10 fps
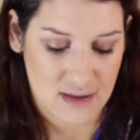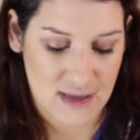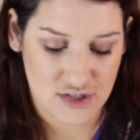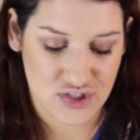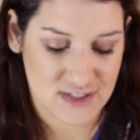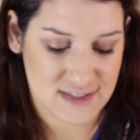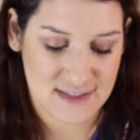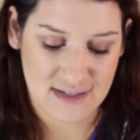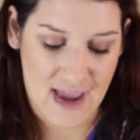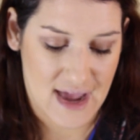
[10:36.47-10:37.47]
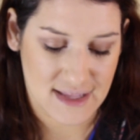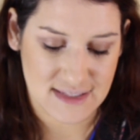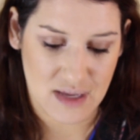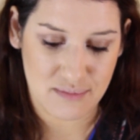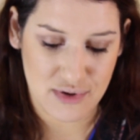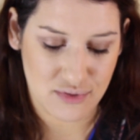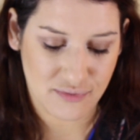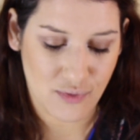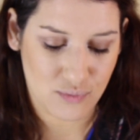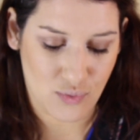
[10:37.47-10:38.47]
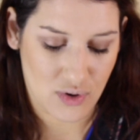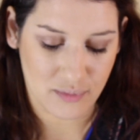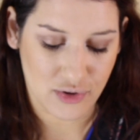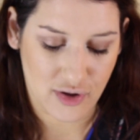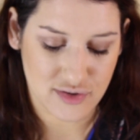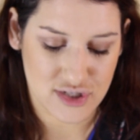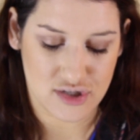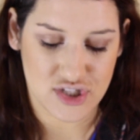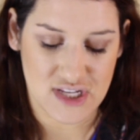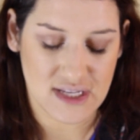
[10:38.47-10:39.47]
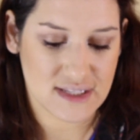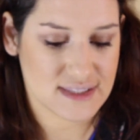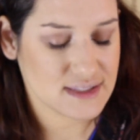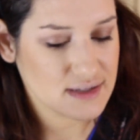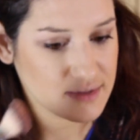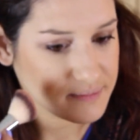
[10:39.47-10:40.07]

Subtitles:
It just adds a beautiful warm glow to your cheeks.